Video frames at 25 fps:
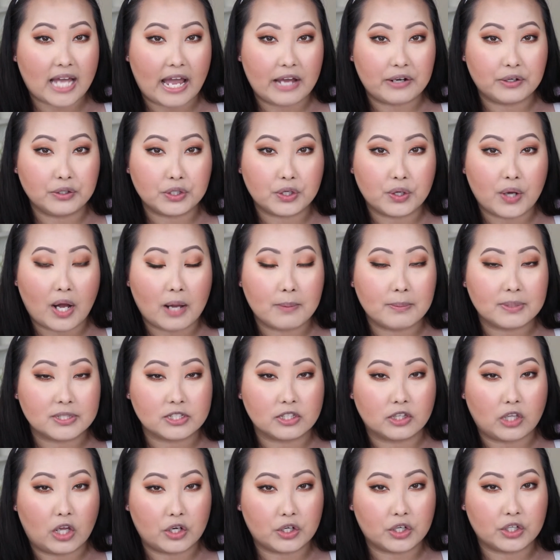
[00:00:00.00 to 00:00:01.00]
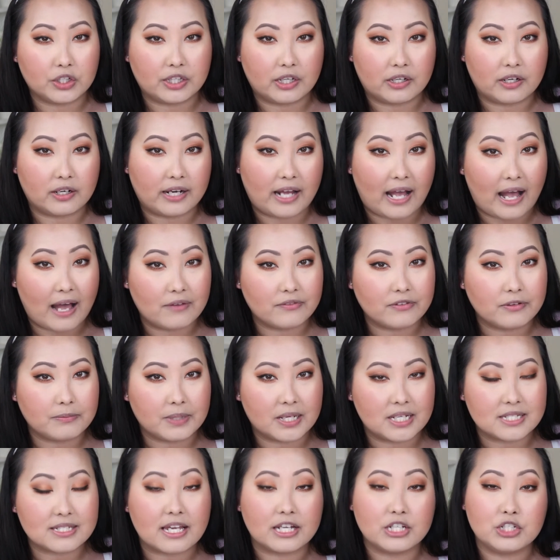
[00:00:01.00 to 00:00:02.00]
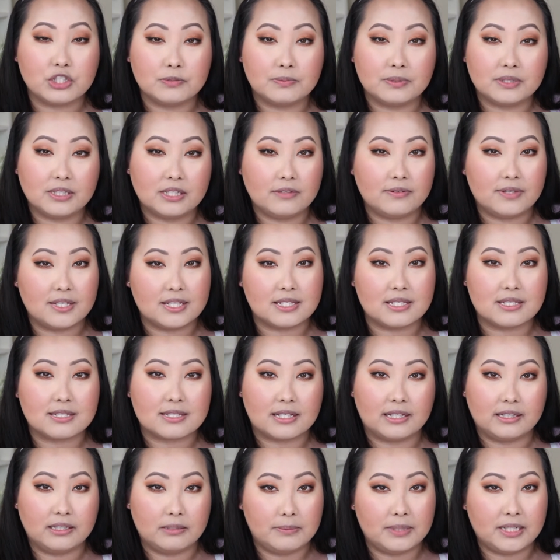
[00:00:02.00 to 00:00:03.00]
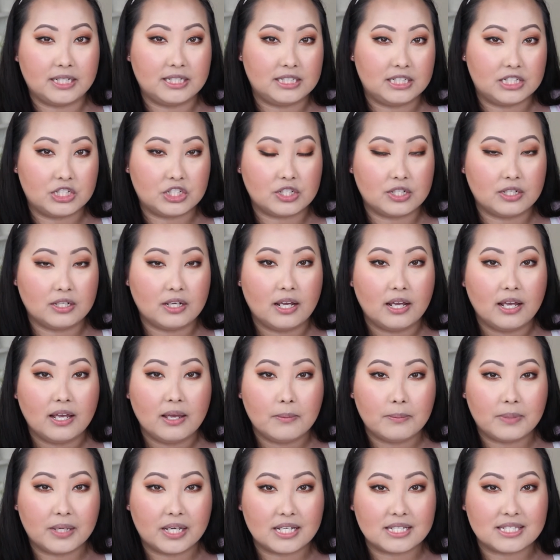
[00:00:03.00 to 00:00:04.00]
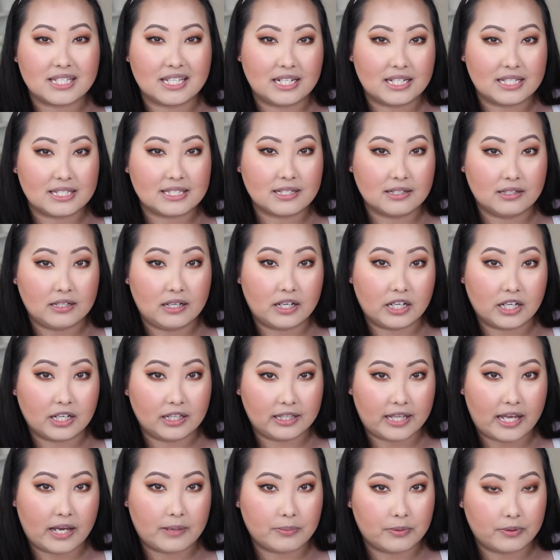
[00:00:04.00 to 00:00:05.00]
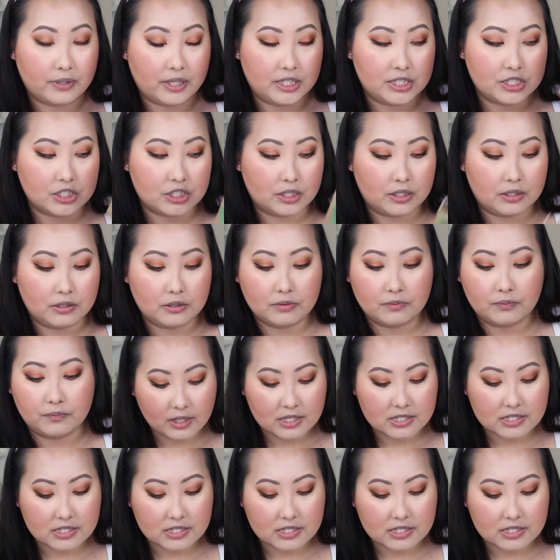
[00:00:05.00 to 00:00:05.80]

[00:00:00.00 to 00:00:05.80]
I don't know how much longer they're gonna have it, because I do believe this is a limited edition because it is a collaboration.